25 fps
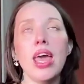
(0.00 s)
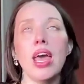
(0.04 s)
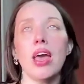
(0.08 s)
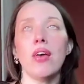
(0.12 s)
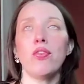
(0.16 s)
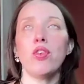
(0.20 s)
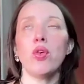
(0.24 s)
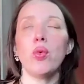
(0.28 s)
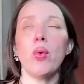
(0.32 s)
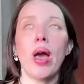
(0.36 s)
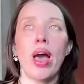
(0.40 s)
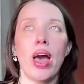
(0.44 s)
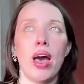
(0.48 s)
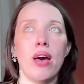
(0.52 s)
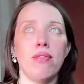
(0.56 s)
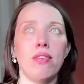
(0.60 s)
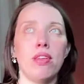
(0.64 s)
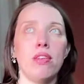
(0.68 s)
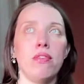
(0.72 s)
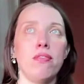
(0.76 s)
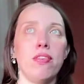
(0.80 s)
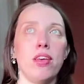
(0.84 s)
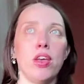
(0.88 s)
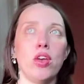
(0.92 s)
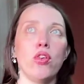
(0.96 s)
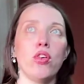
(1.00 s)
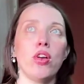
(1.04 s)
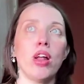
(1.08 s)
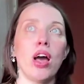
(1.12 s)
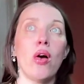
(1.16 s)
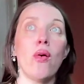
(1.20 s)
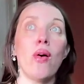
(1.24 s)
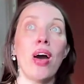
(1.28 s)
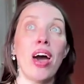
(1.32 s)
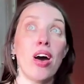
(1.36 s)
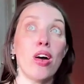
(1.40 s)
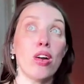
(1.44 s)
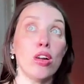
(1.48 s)
if you haven't figured
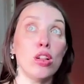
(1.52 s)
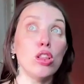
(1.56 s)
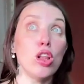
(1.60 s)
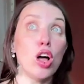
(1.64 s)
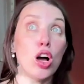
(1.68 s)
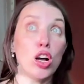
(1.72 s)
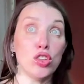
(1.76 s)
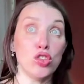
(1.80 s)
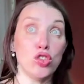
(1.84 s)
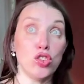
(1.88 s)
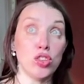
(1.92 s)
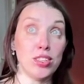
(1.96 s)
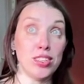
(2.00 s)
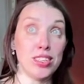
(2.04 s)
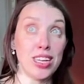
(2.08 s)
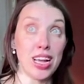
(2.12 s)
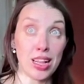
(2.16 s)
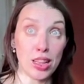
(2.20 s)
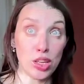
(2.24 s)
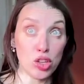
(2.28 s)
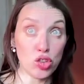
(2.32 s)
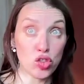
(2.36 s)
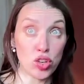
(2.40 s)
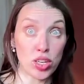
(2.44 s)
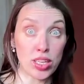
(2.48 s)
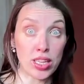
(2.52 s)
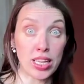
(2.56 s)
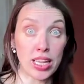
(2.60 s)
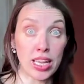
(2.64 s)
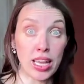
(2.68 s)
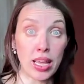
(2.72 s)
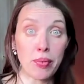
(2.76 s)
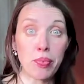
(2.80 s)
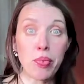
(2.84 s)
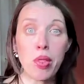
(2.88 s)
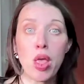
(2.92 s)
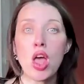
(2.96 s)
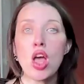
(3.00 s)
out how to launch
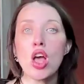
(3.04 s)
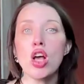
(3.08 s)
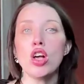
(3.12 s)
intelligently.